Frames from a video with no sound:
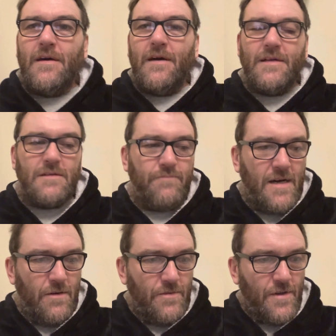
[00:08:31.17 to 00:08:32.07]
It's
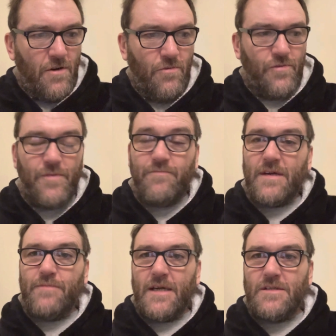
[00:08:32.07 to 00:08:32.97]
about the
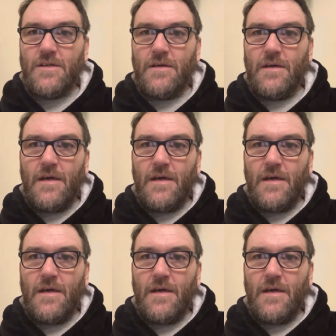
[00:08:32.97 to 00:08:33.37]
big picture.